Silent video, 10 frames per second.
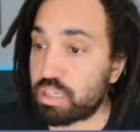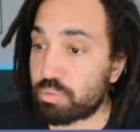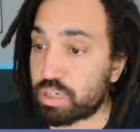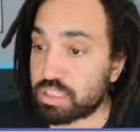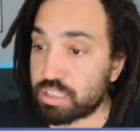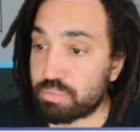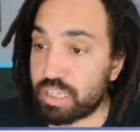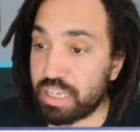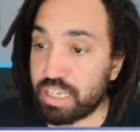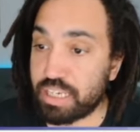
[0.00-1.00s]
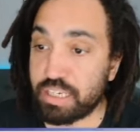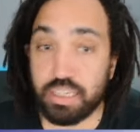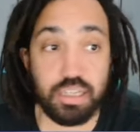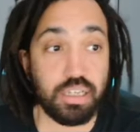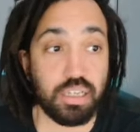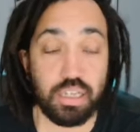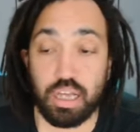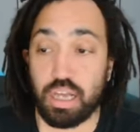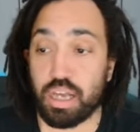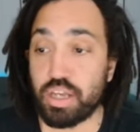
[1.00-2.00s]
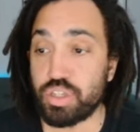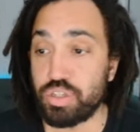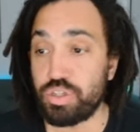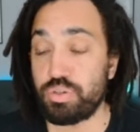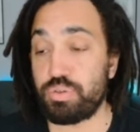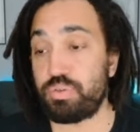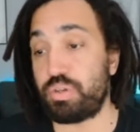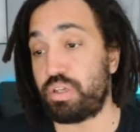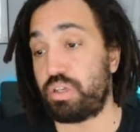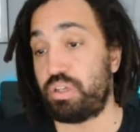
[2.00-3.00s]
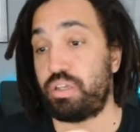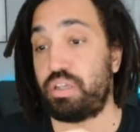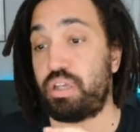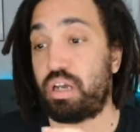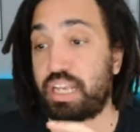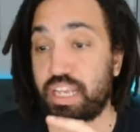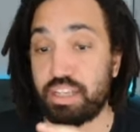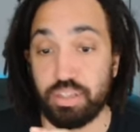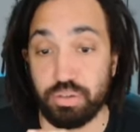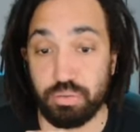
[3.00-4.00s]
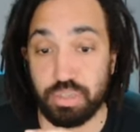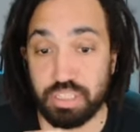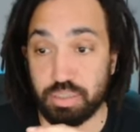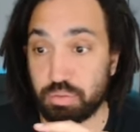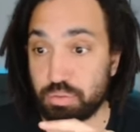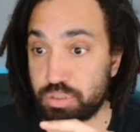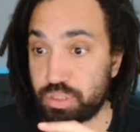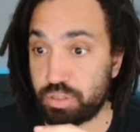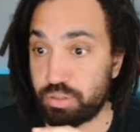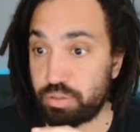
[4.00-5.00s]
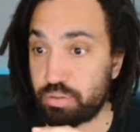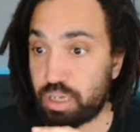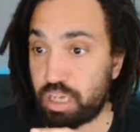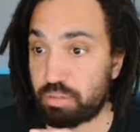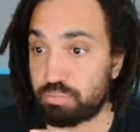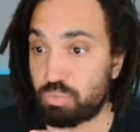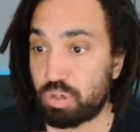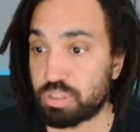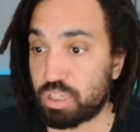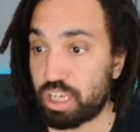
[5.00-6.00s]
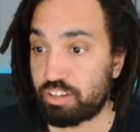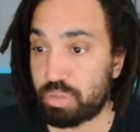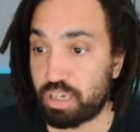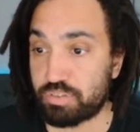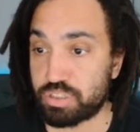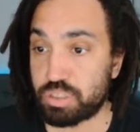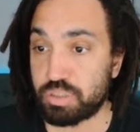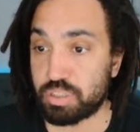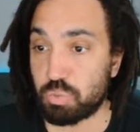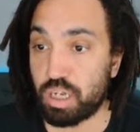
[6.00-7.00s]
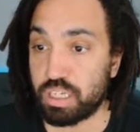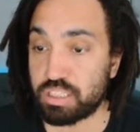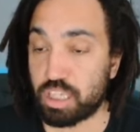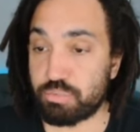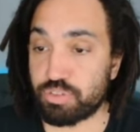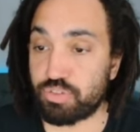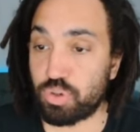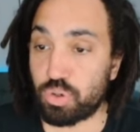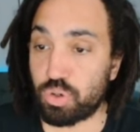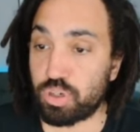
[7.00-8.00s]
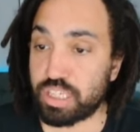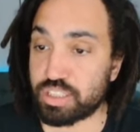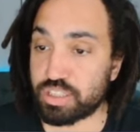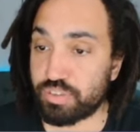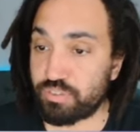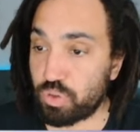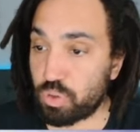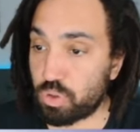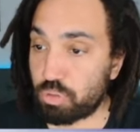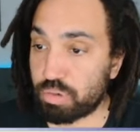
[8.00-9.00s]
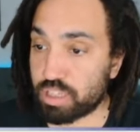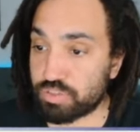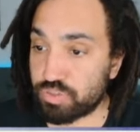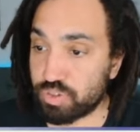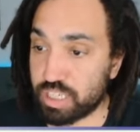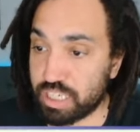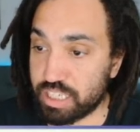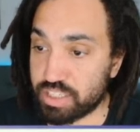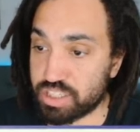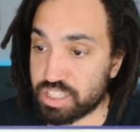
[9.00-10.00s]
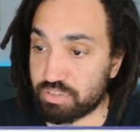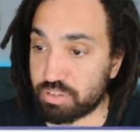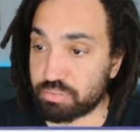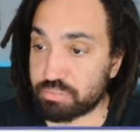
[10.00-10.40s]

when I sub that in, uh, u, I get u is equal to, um, well, sine of pi over 2 is 1, times 4 is 4, plus 3 is 7.